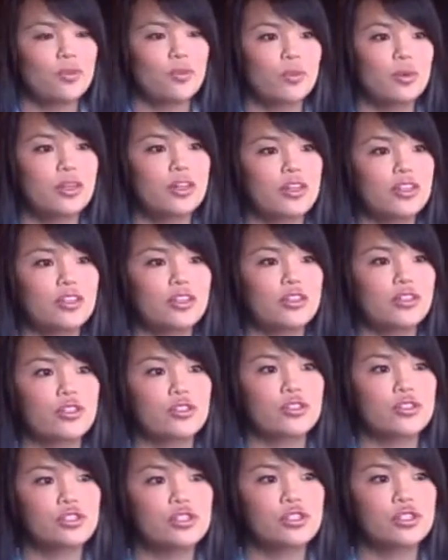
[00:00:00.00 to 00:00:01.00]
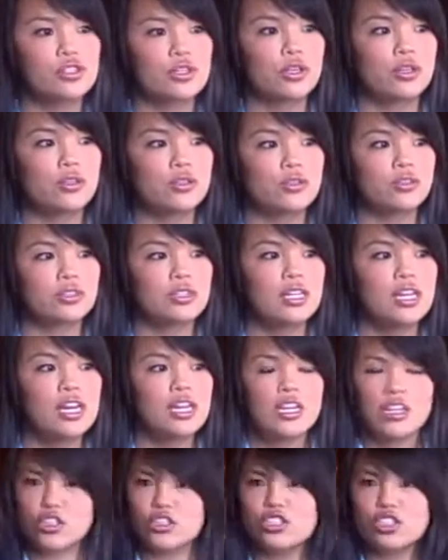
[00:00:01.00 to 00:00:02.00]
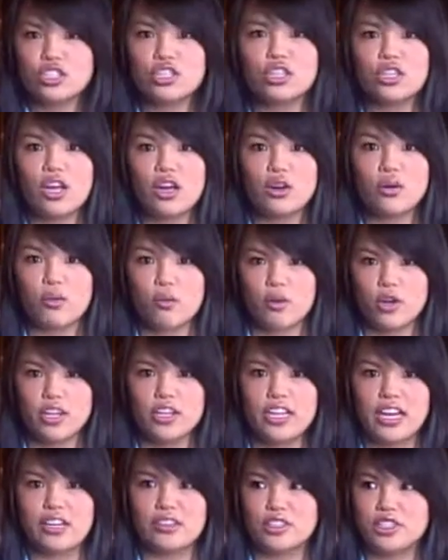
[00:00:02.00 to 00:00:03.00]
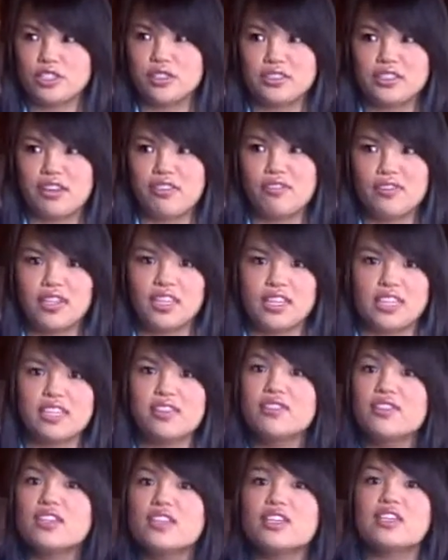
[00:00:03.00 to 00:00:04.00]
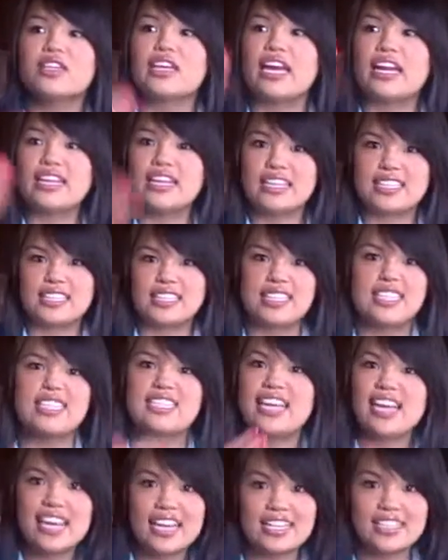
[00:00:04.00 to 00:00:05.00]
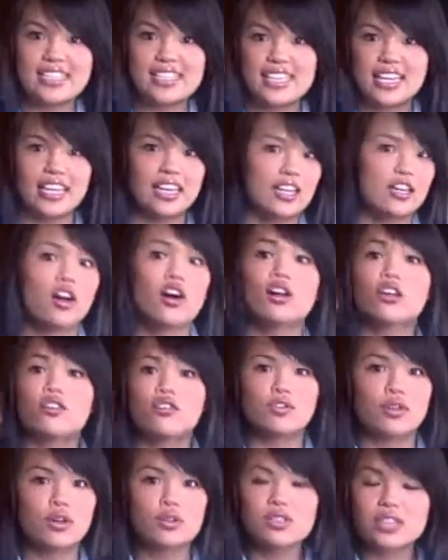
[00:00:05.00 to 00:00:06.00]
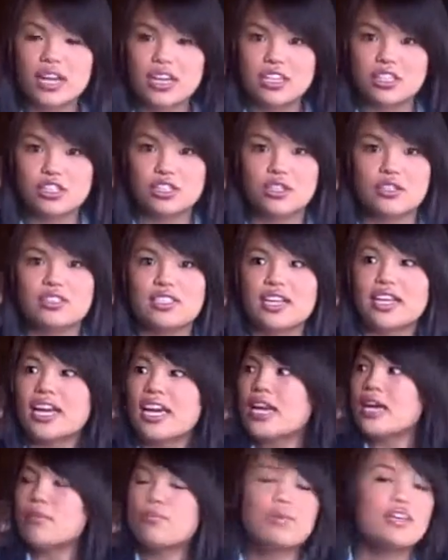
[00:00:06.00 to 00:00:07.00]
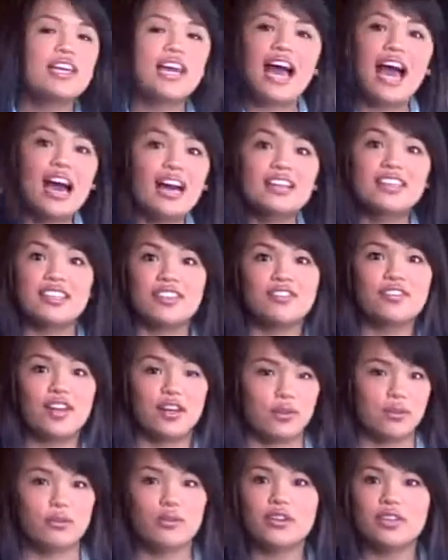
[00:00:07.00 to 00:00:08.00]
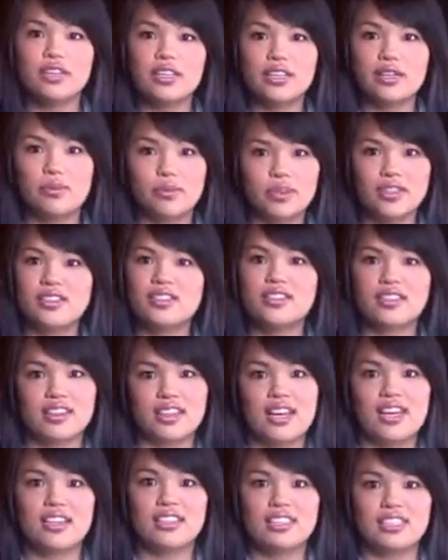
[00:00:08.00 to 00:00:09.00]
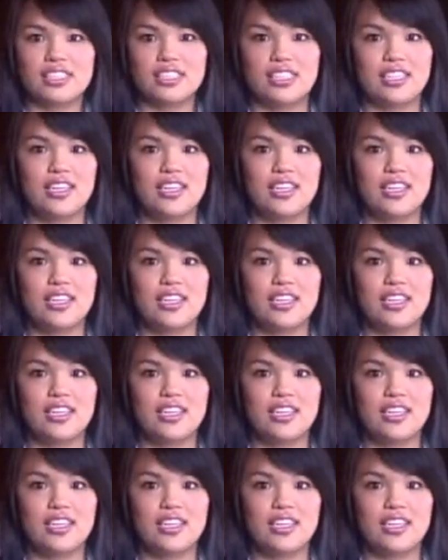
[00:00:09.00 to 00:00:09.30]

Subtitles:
What other shows? There's just a lot of workout shows, I feel like. Even getting into the dancing and all of those kind of shows. Like, be active. I really am into that. Like,